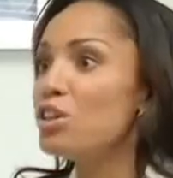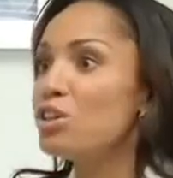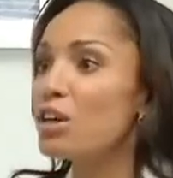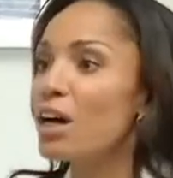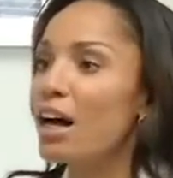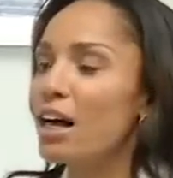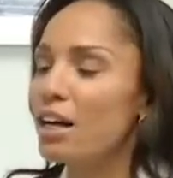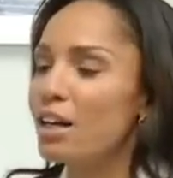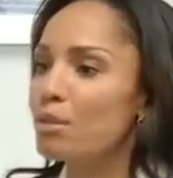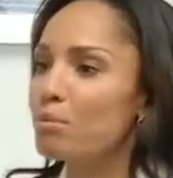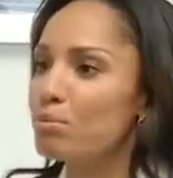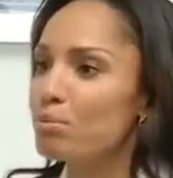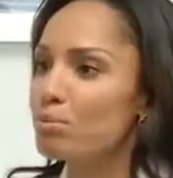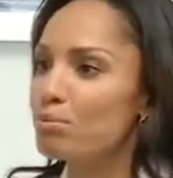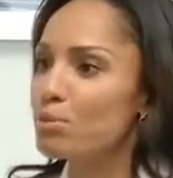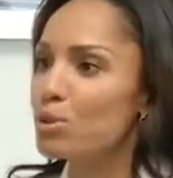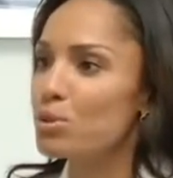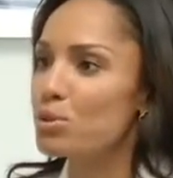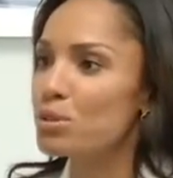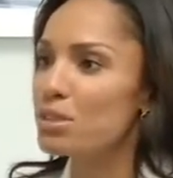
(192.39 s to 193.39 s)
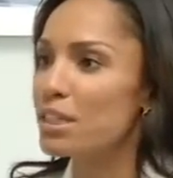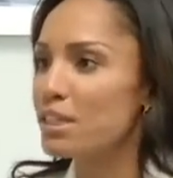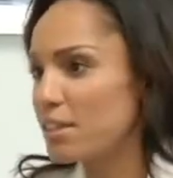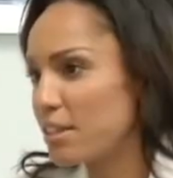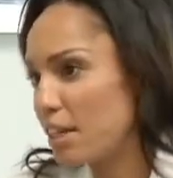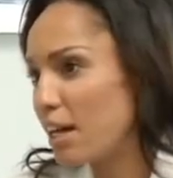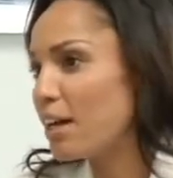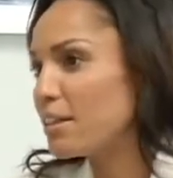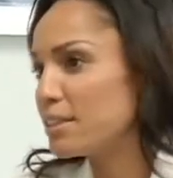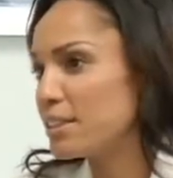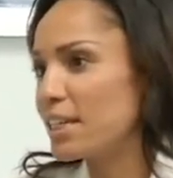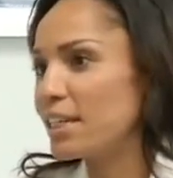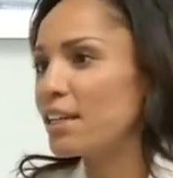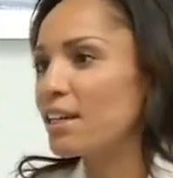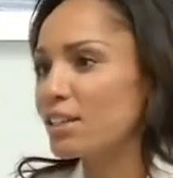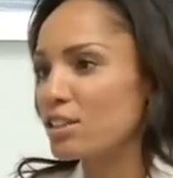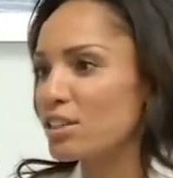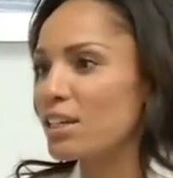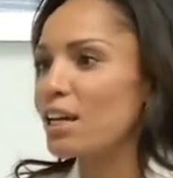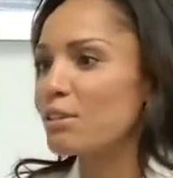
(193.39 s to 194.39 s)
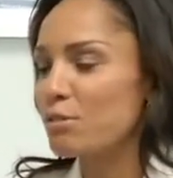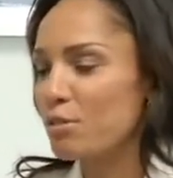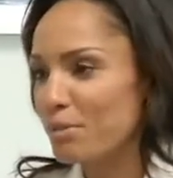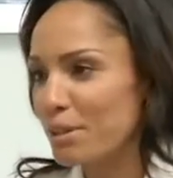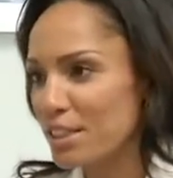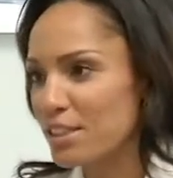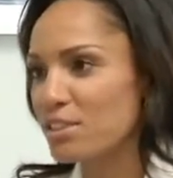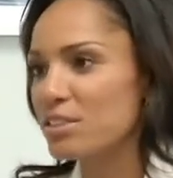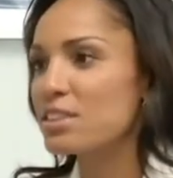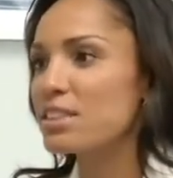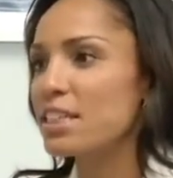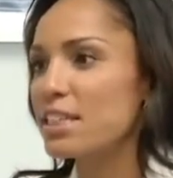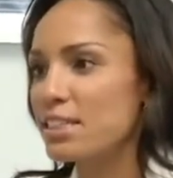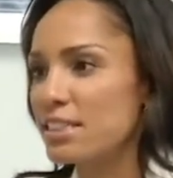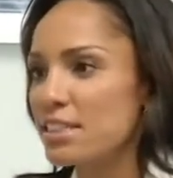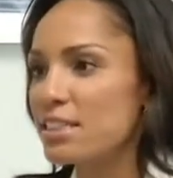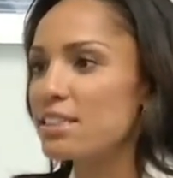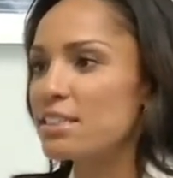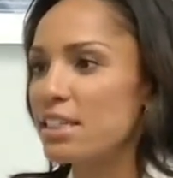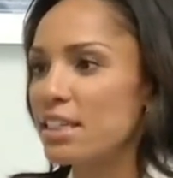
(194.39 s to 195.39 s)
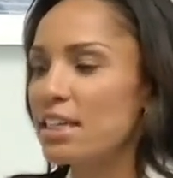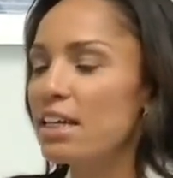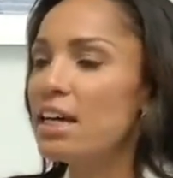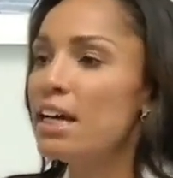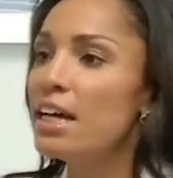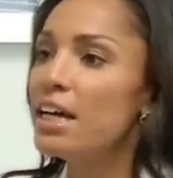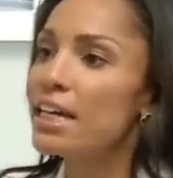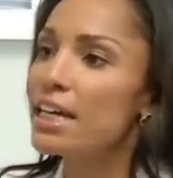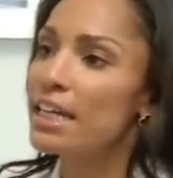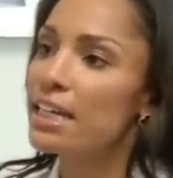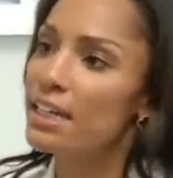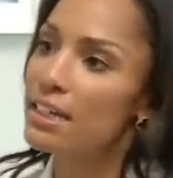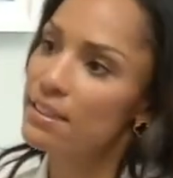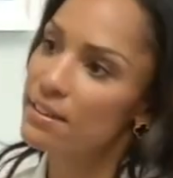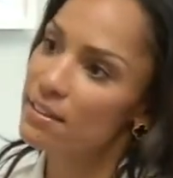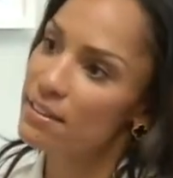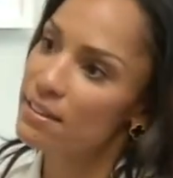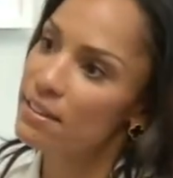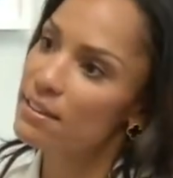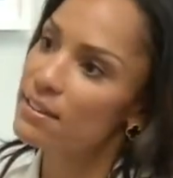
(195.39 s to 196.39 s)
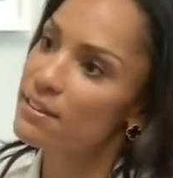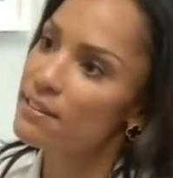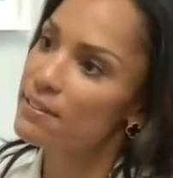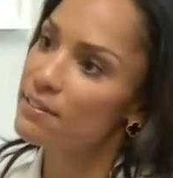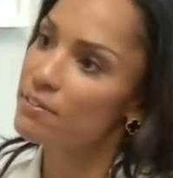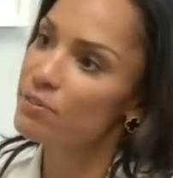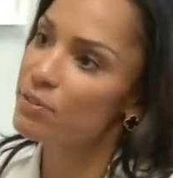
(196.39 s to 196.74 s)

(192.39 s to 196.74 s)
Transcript: they actually didn't really need the weekend to recover, but just wanted to be on the safe side.